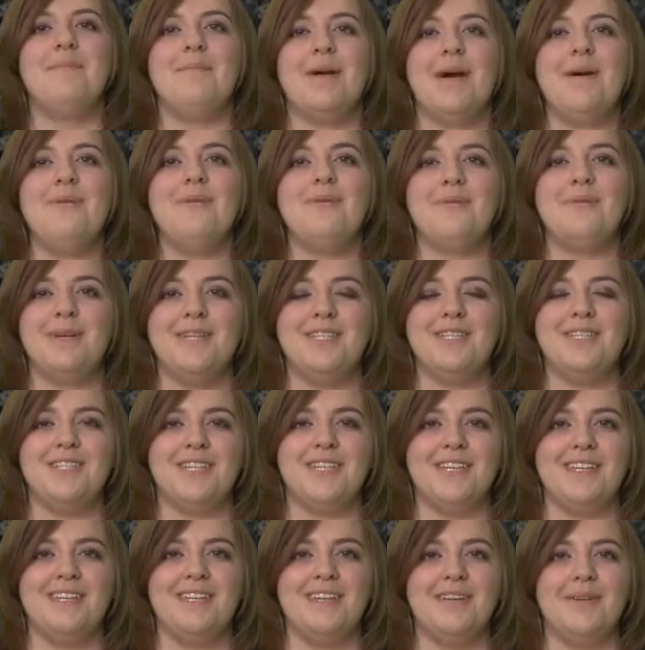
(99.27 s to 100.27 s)
Mount
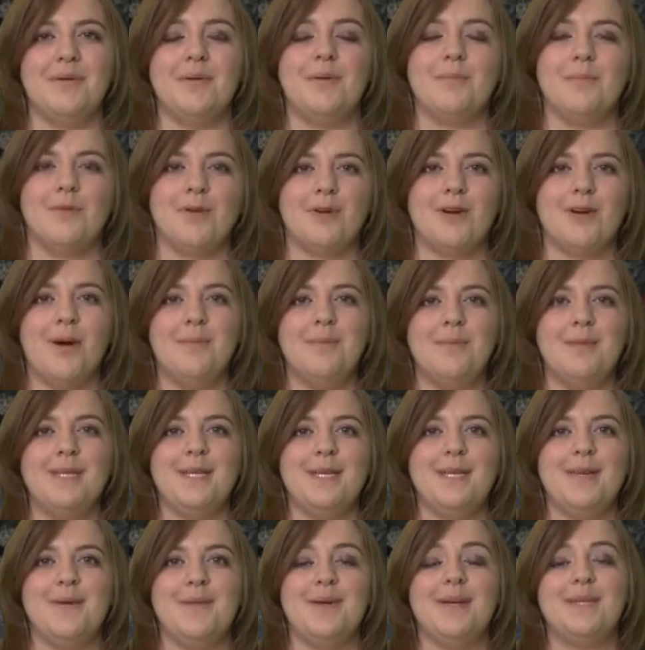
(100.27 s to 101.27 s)
Wingen, or more
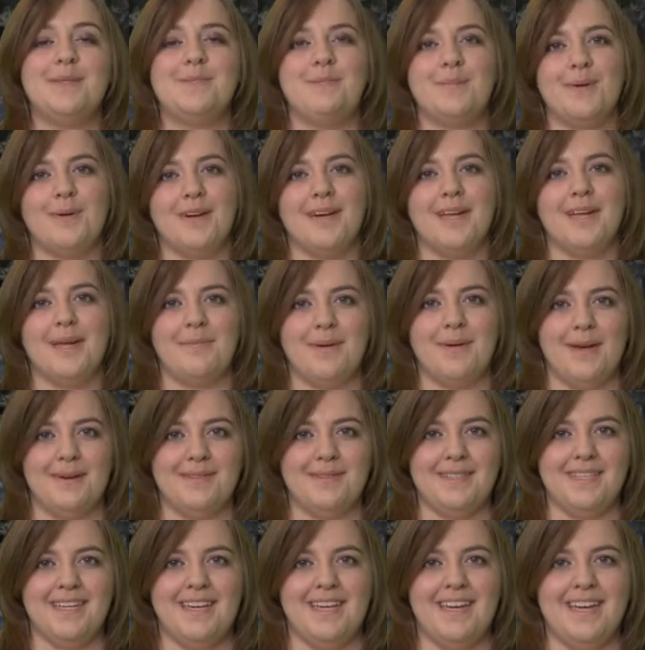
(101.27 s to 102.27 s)
commonly known as Burning
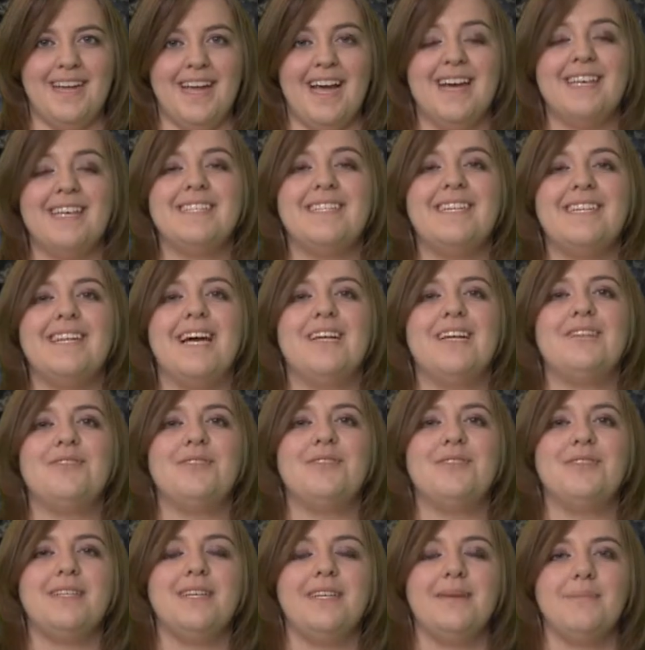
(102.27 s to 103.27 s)
Mountain, has a
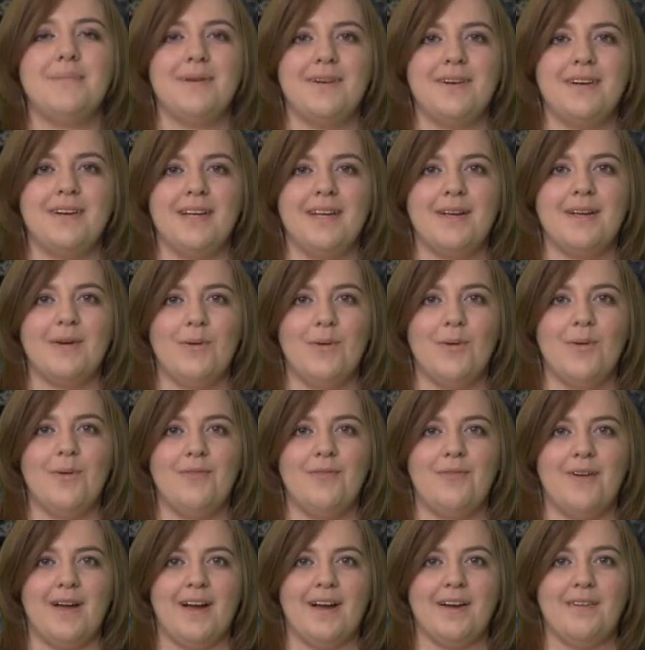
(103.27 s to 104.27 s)
naturally burning
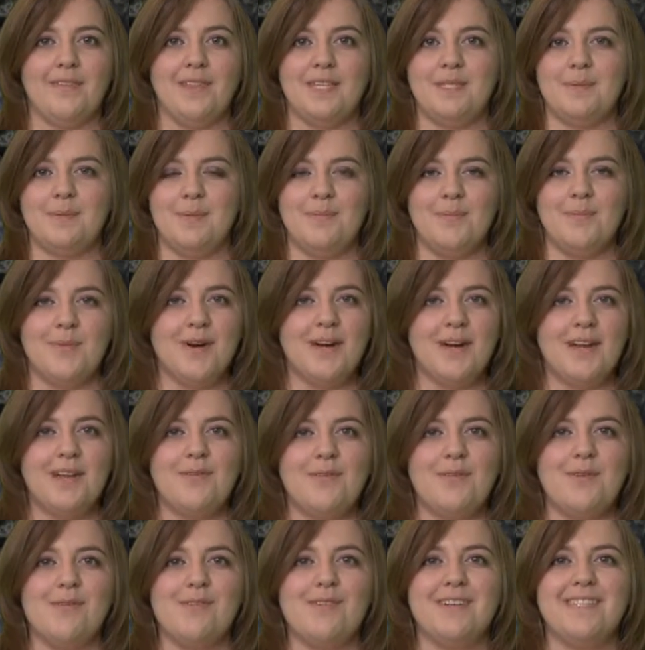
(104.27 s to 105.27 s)
coal fire that's been
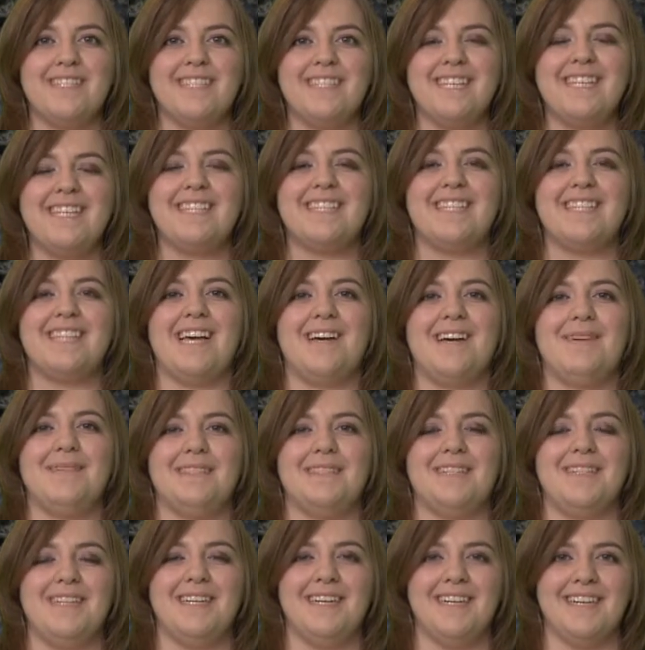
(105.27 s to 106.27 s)
burning for over 6,000